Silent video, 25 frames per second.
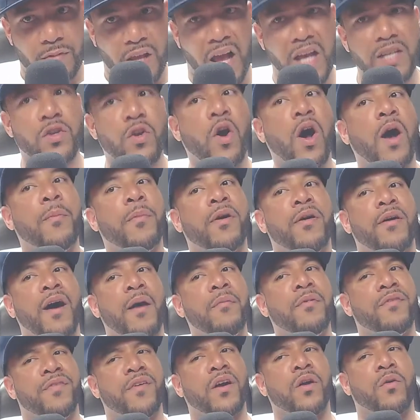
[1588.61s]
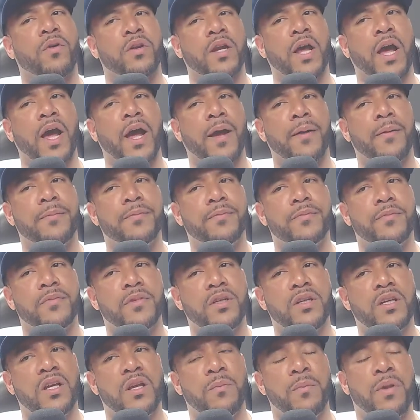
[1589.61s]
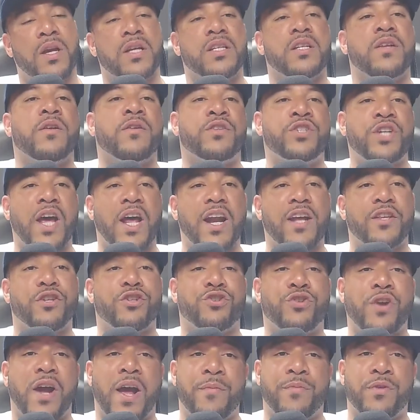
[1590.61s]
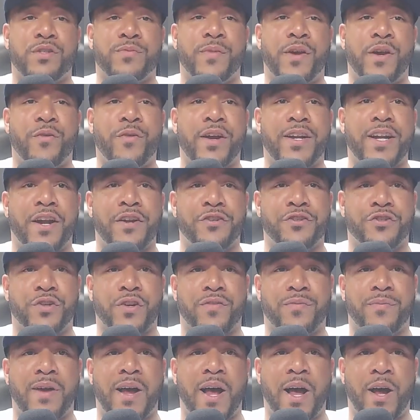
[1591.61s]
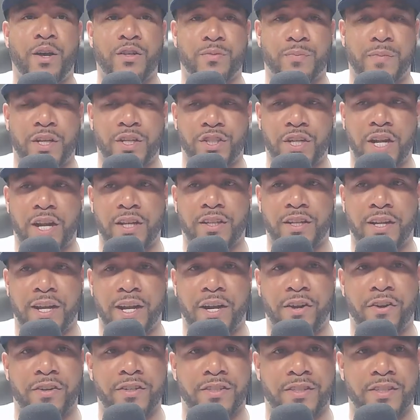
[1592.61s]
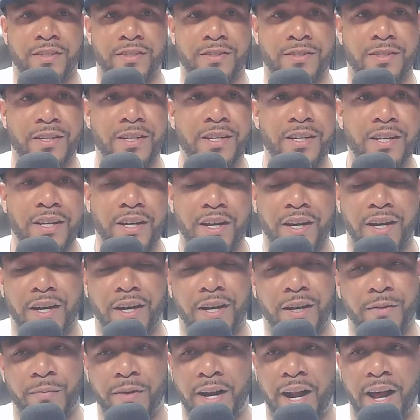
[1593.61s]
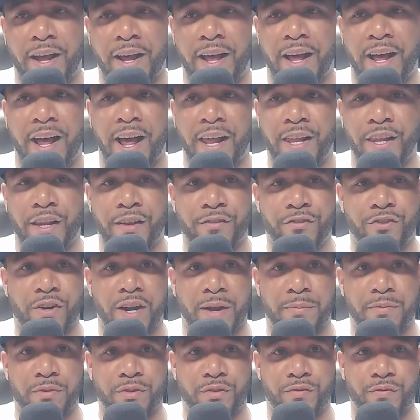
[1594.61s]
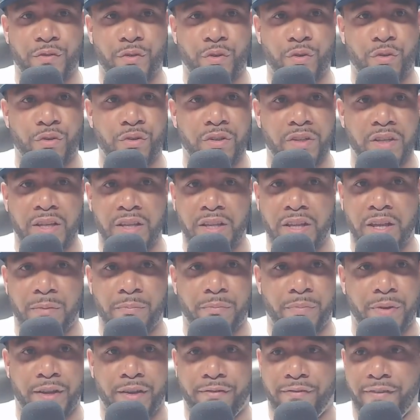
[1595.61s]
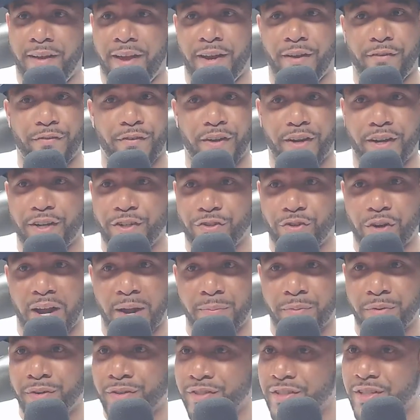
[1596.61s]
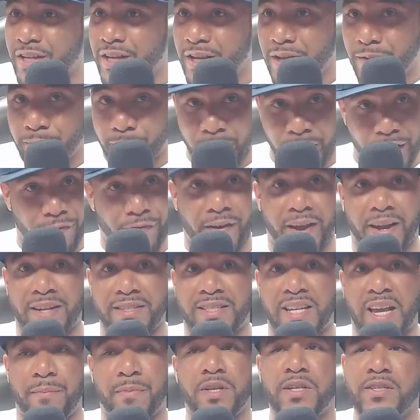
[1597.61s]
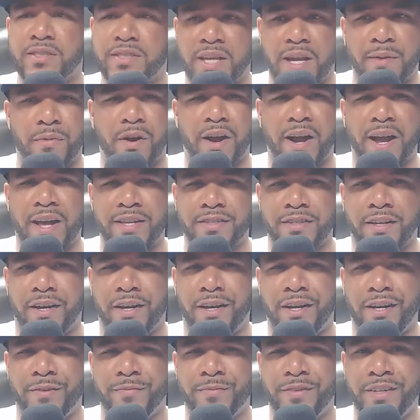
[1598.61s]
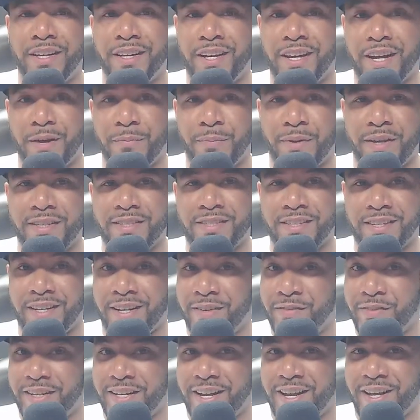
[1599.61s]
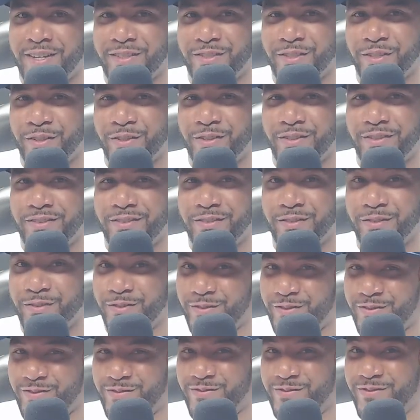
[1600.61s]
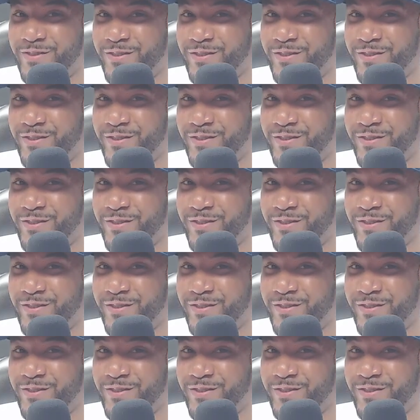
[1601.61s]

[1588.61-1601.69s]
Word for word: So I'm going to fuck with that. Because shout out to Trappers, man, right down the street from my house, man. Shout out to Harrington's. Yeah. Man, I love Trappers food. I'm a big fan of fucking Trappers. Big fan of Sandbar has a pizza oven now, too. I've seen that.